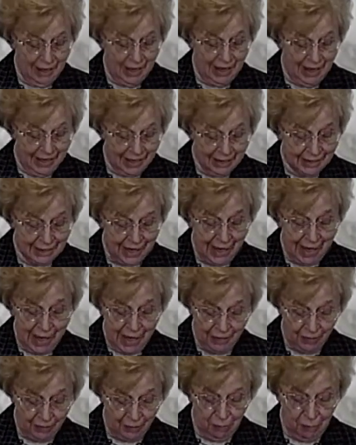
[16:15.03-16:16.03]
his
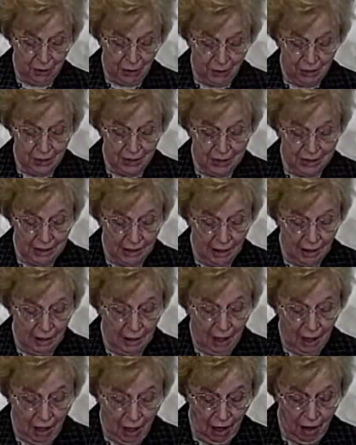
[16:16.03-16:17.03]
attributes
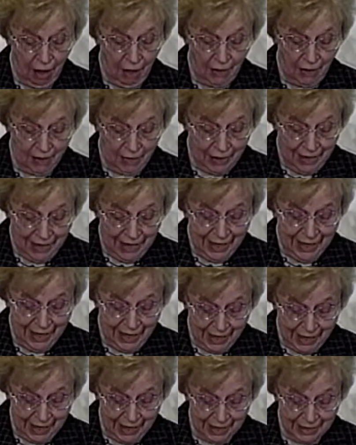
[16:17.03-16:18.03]
are
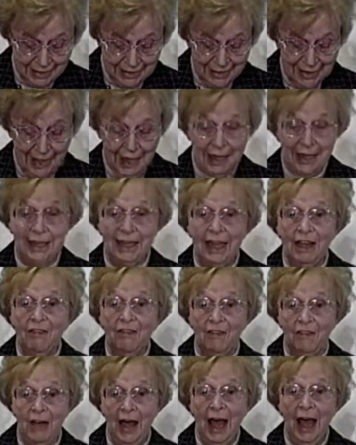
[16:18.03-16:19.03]
his
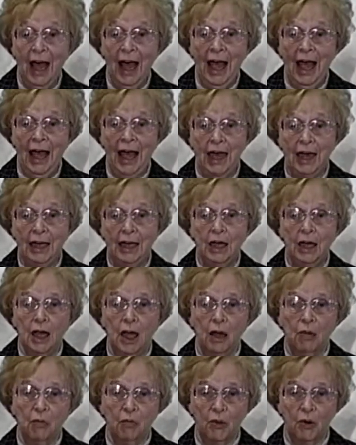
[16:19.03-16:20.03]
divine
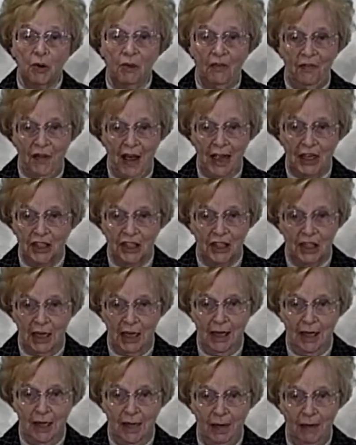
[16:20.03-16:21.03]

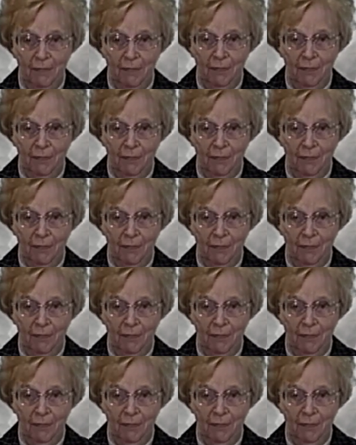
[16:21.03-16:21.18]
perfection.